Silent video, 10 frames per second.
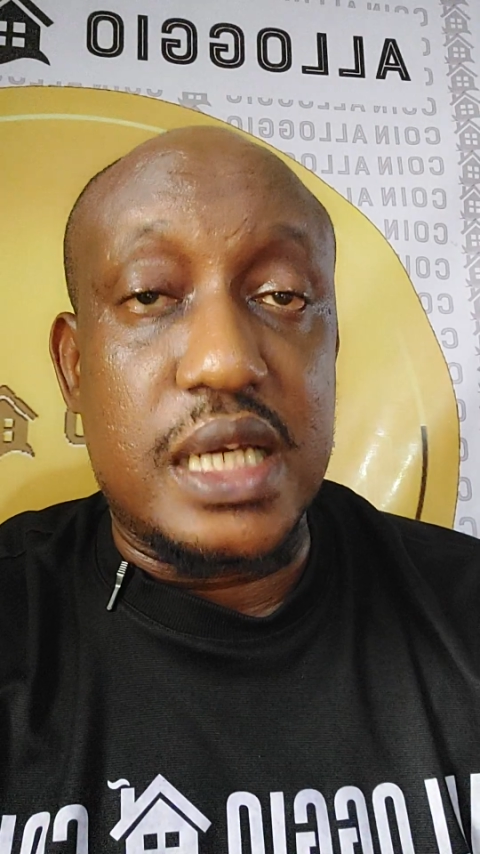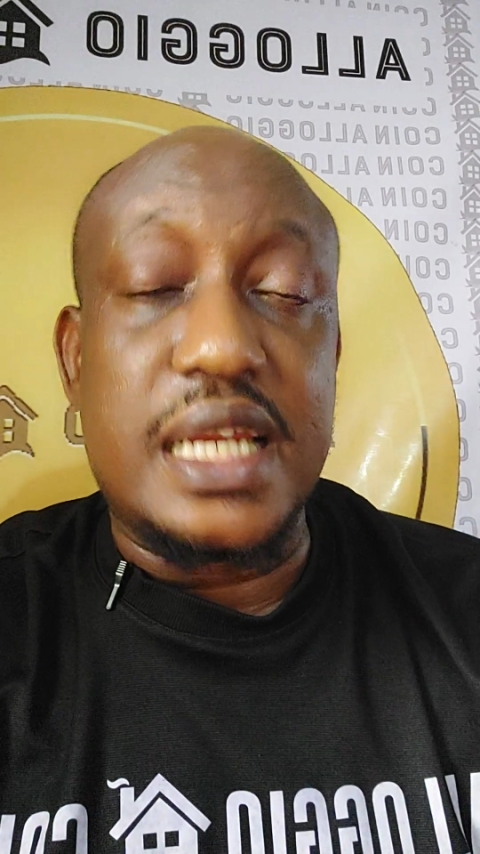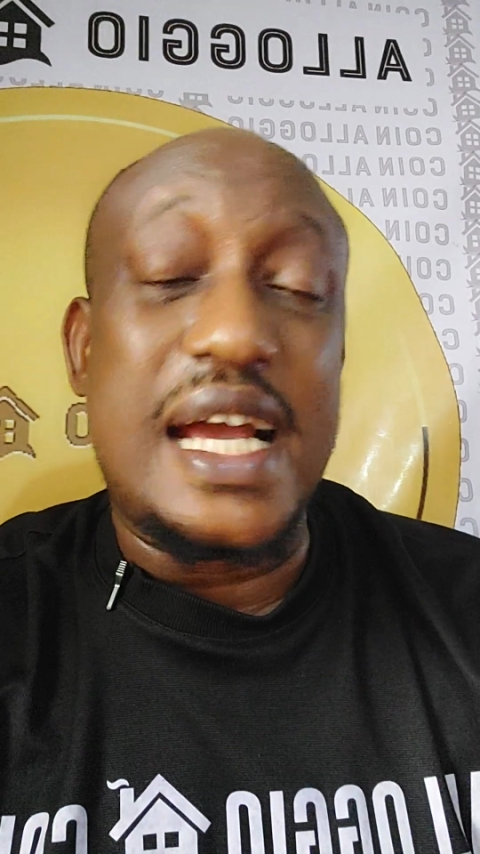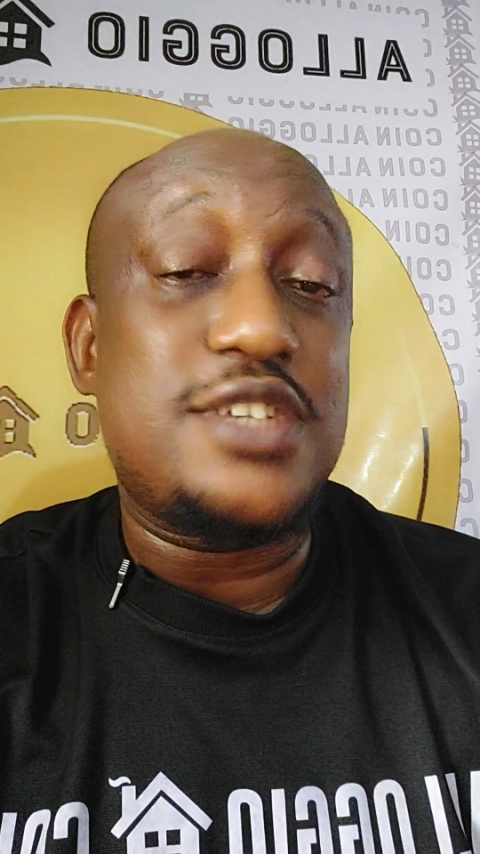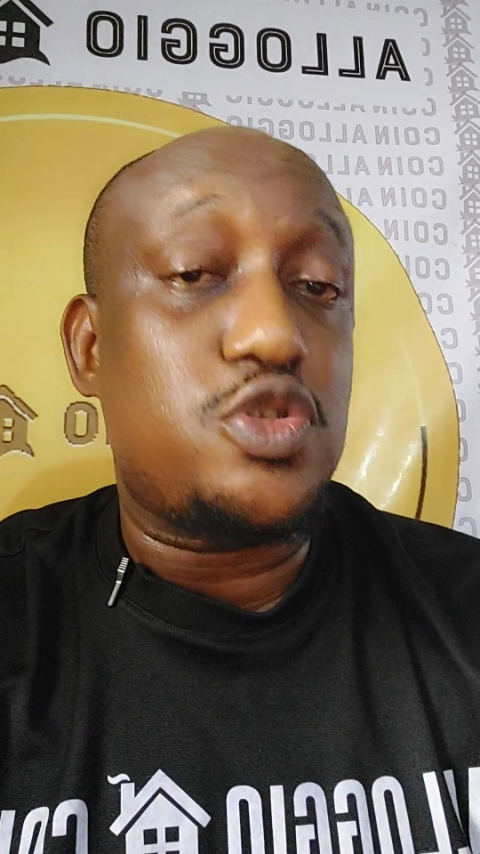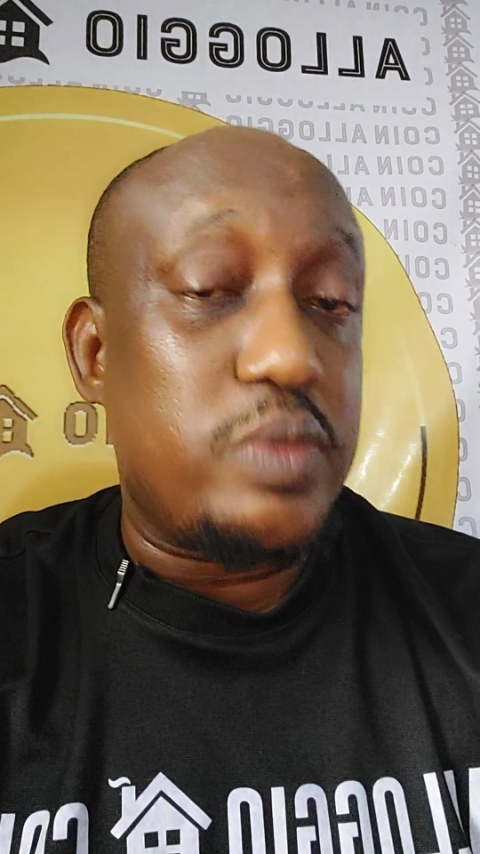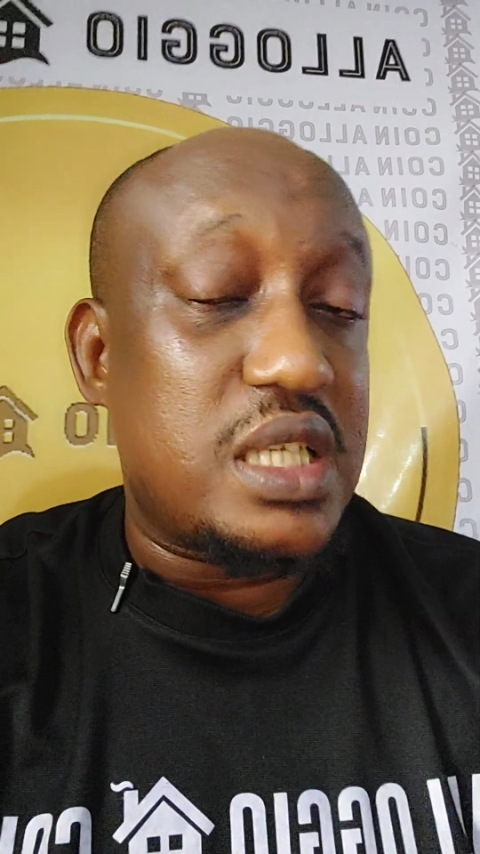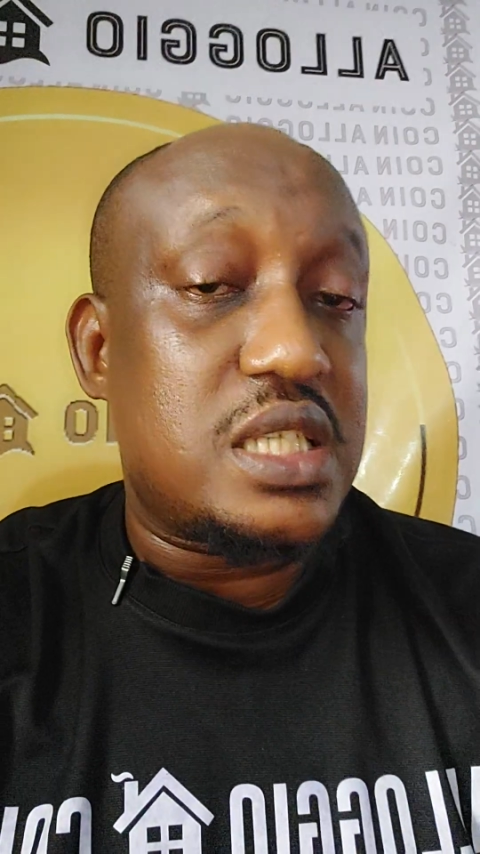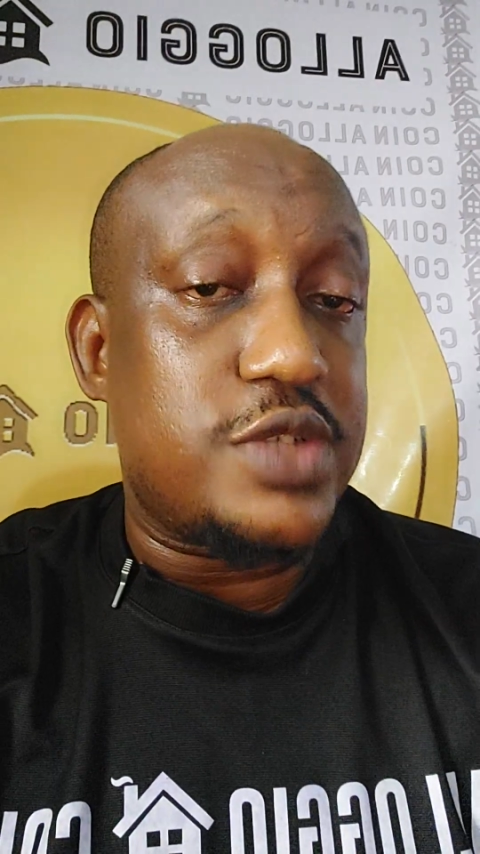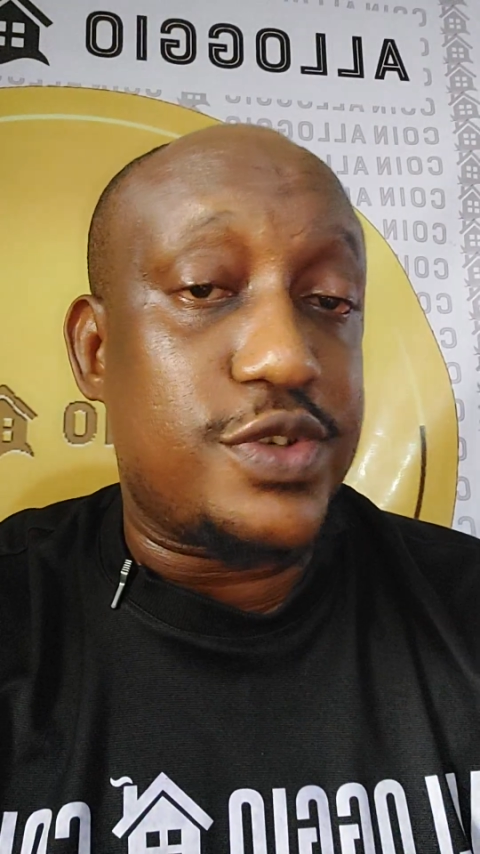and it has to
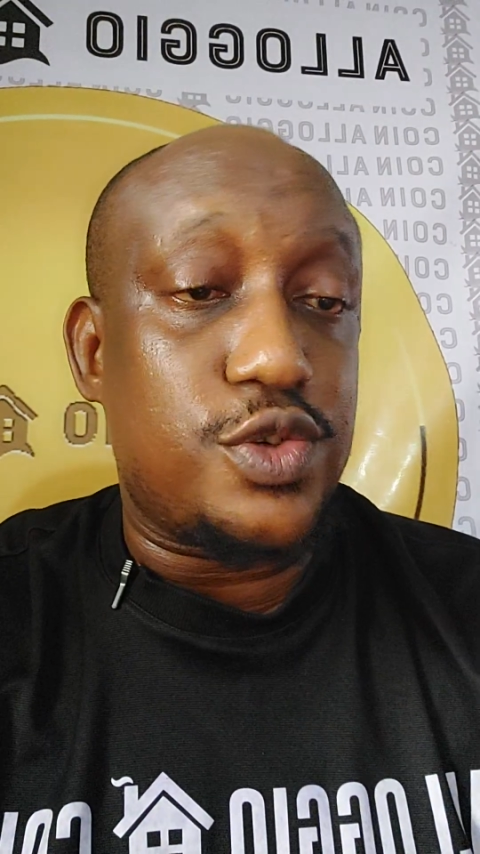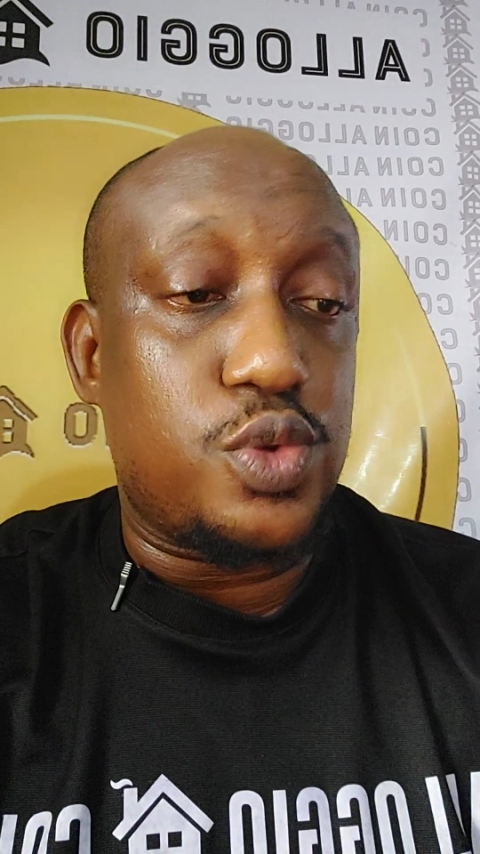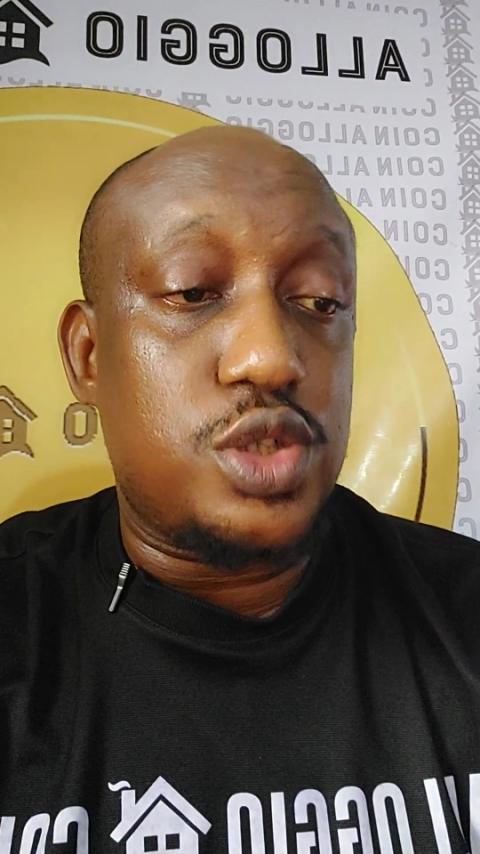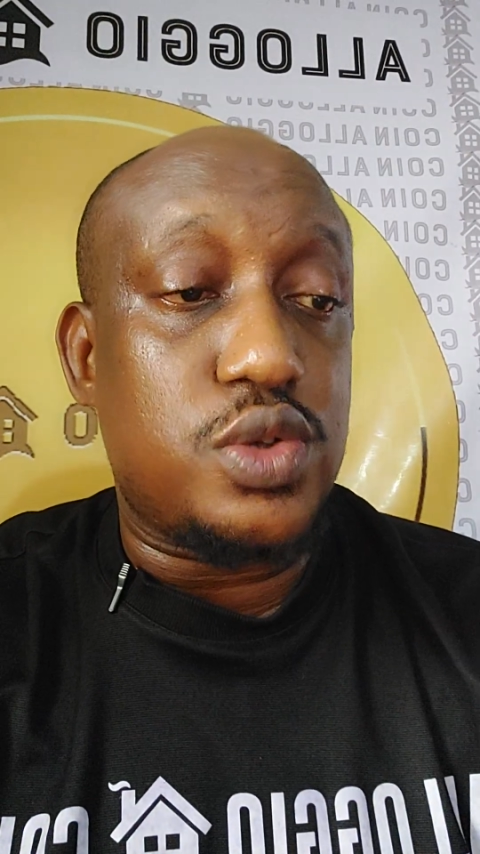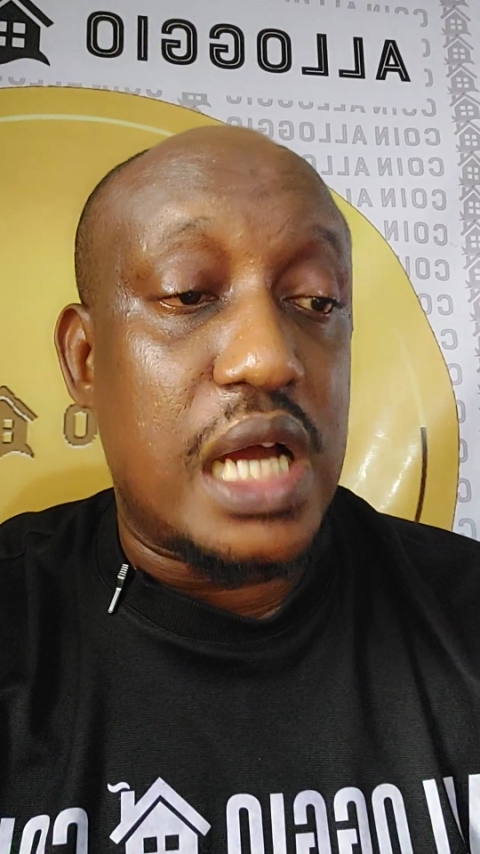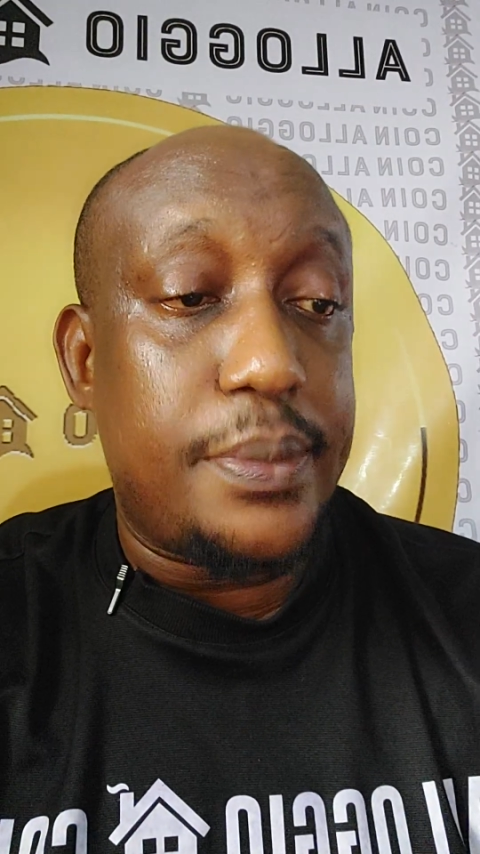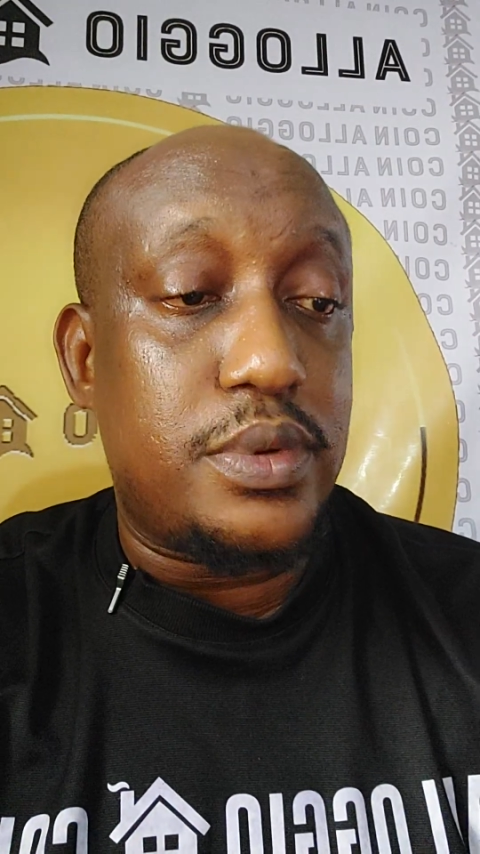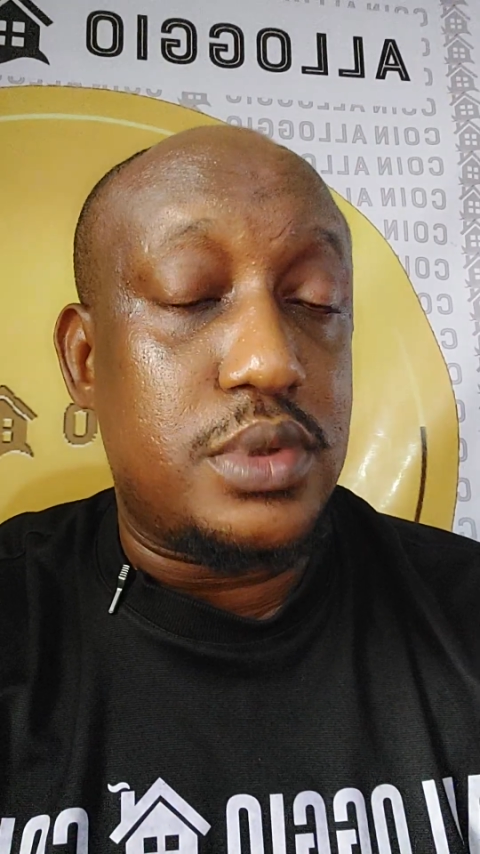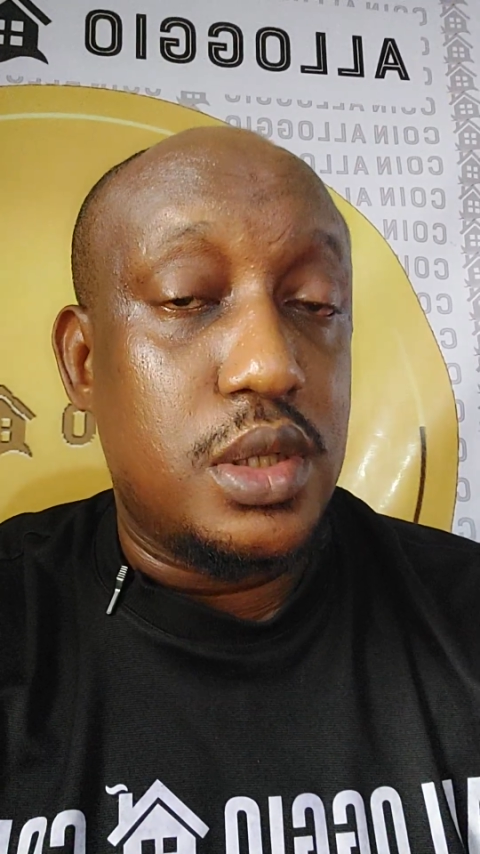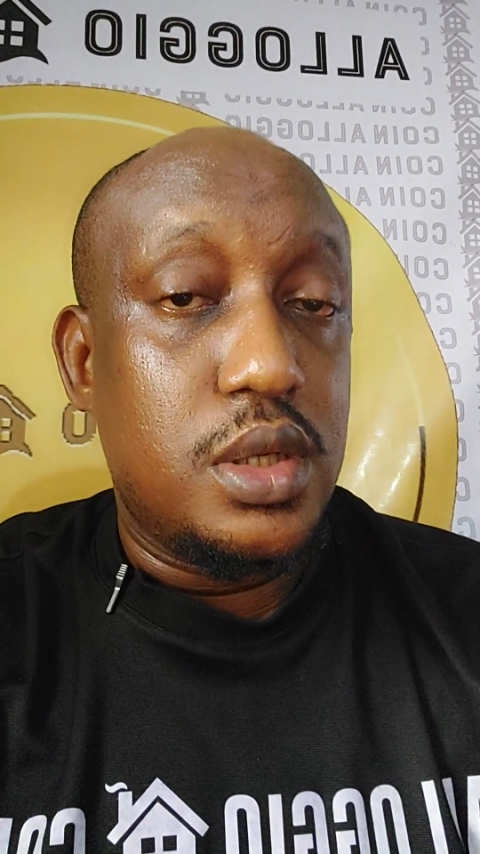make sense for the reward to happen.